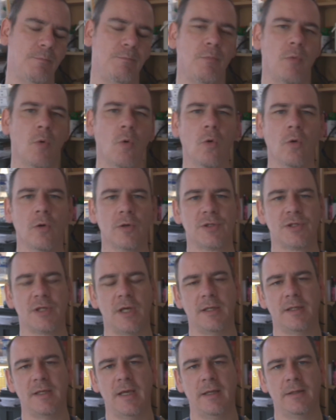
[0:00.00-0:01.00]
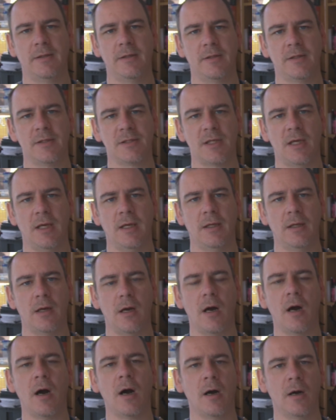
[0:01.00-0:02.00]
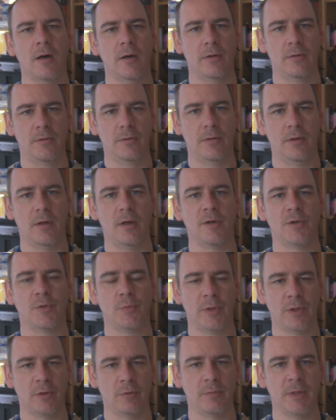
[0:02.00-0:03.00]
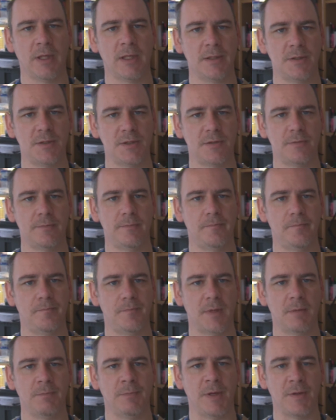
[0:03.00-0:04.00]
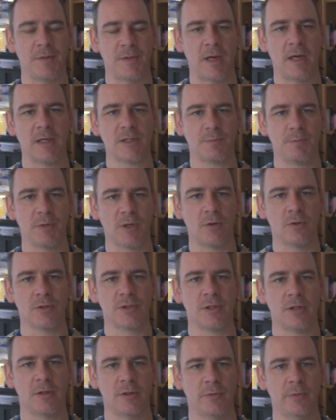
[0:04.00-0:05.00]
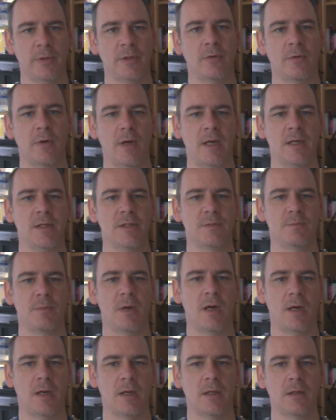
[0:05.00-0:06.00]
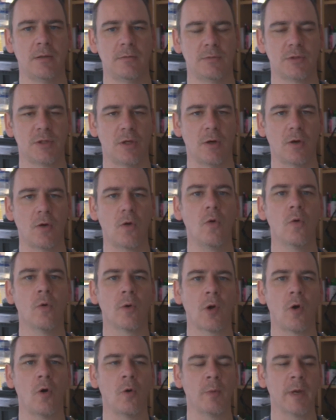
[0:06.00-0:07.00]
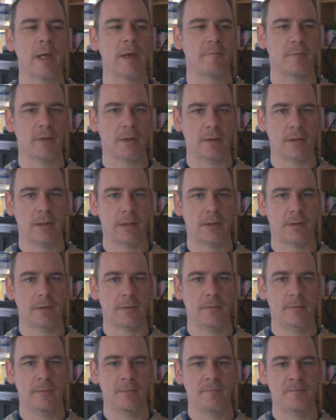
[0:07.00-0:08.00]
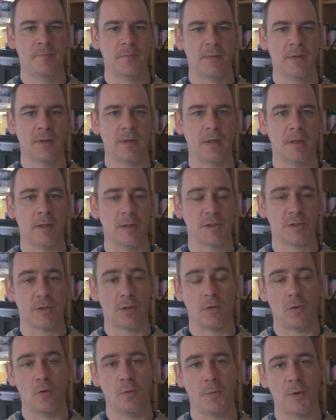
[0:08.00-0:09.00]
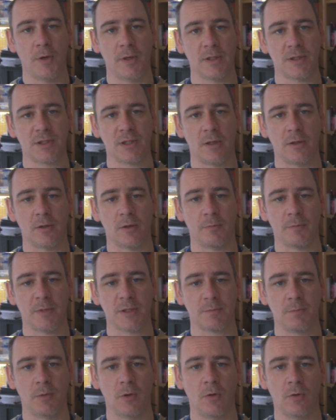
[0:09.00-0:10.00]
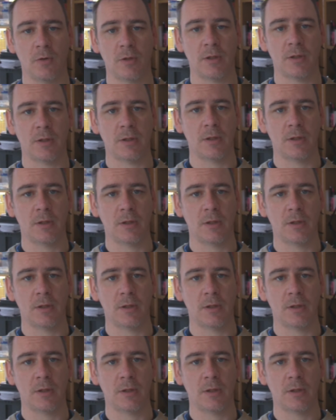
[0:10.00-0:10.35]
boards I tend to design are Arduino based, but that's because the Arduino is my sort of core hobby, if you like, and it's the whole point of starting up this blog.